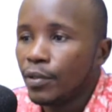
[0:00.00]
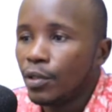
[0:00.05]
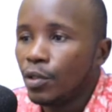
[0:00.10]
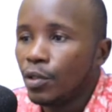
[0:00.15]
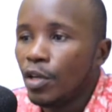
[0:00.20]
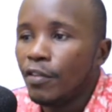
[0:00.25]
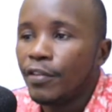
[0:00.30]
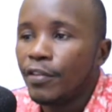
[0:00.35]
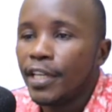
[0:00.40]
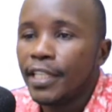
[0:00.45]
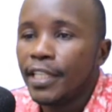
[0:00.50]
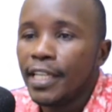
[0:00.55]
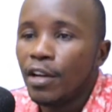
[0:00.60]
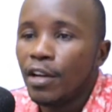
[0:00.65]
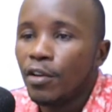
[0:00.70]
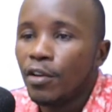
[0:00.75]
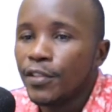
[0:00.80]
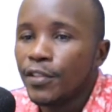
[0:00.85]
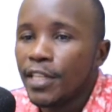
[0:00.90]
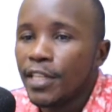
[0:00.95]
You have written
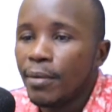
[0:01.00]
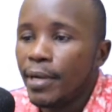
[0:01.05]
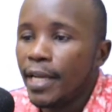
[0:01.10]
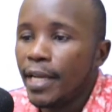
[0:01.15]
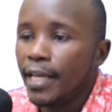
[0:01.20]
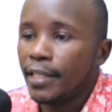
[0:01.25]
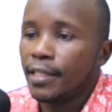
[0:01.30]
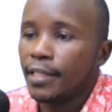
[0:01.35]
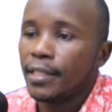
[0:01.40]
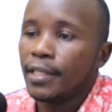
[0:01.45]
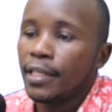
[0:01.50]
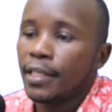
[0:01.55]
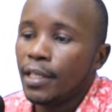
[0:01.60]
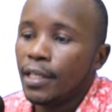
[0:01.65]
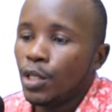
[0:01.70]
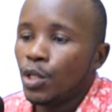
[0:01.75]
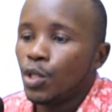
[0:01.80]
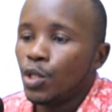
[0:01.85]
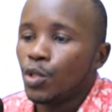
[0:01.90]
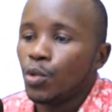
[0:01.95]
off some debts.
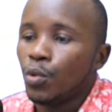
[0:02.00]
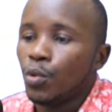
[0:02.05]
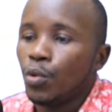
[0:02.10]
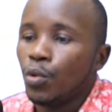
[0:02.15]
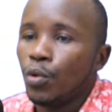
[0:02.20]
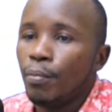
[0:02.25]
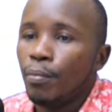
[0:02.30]
So